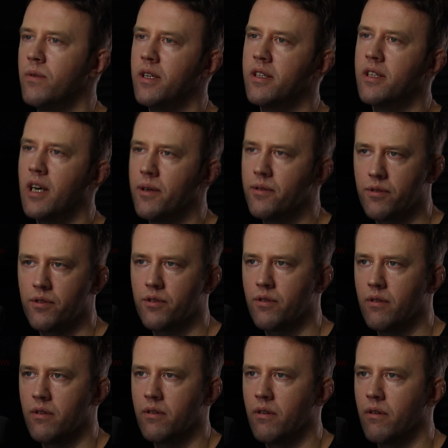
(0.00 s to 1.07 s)
when it comes to
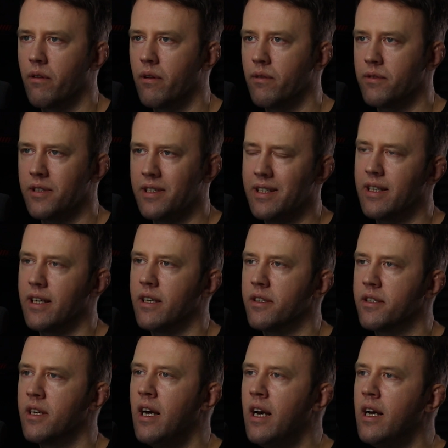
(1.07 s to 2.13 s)
showing all those
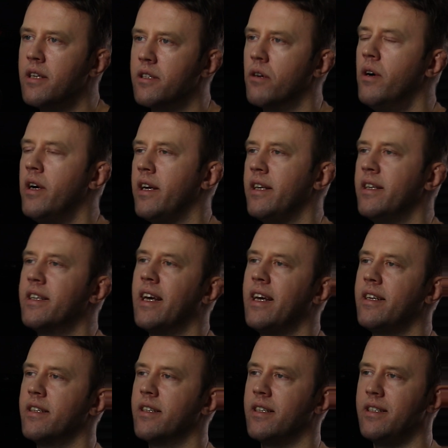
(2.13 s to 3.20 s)
details. So
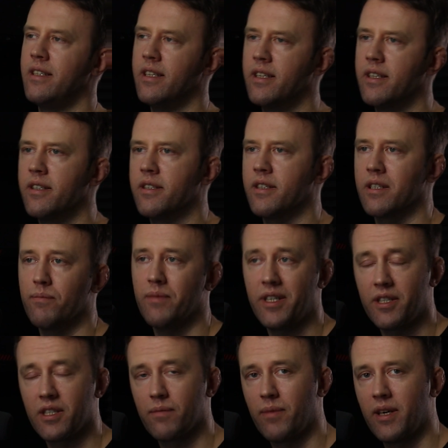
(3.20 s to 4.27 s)
indicating the details as
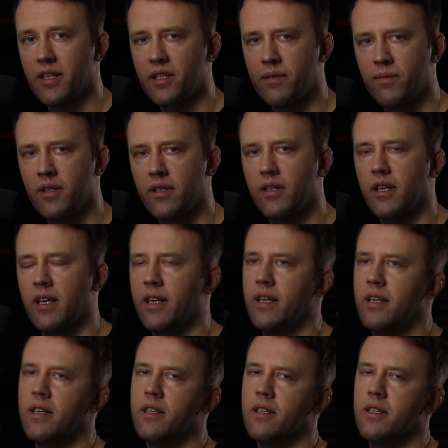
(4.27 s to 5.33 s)
much as possible
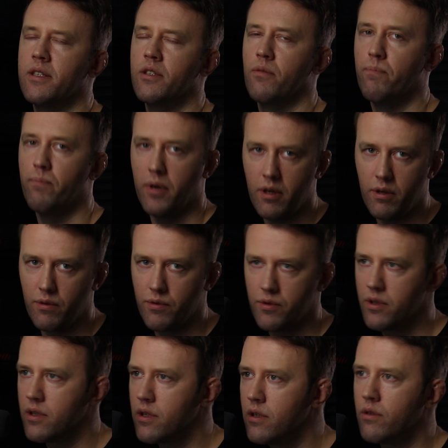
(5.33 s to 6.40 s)
as
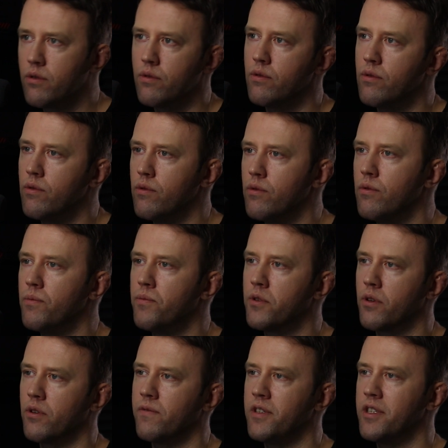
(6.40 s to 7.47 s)
opposed to
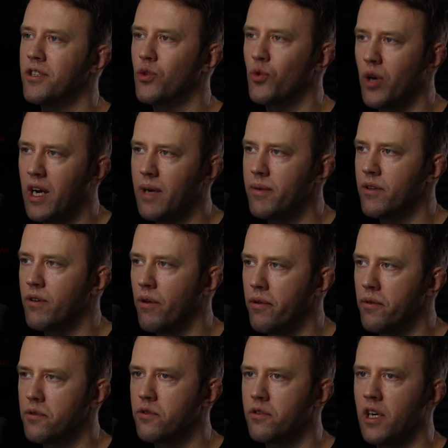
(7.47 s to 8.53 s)
sort of describing all
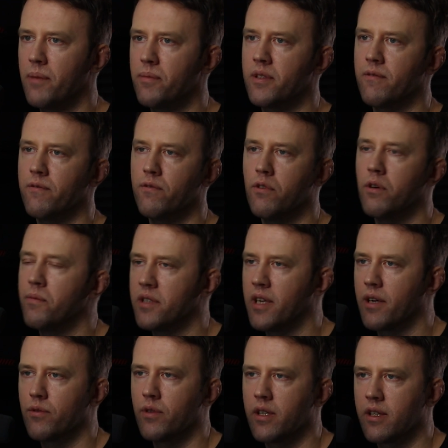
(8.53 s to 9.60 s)
those shapes and forms
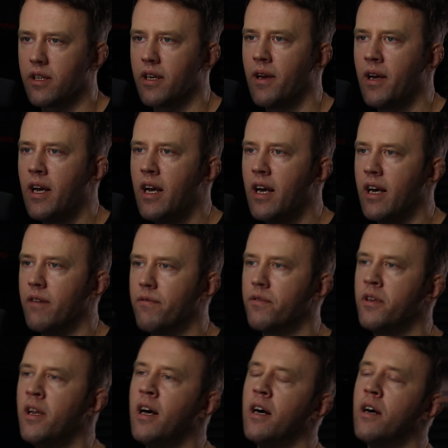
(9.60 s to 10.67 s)
accurately. And for
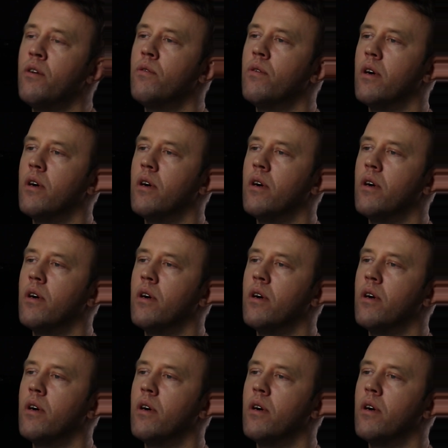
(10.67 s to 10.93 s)
now,